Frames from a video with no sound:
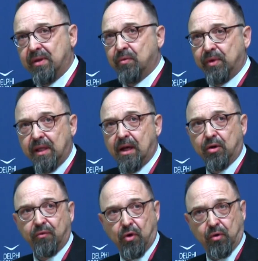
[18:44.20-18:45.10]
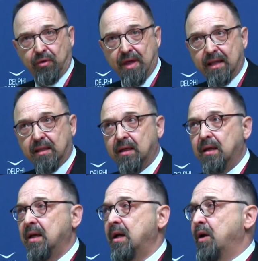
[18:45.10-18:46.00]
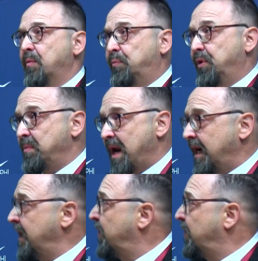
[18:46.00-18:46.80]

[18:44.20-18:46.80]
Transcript: did a lot of work on that. Primarily what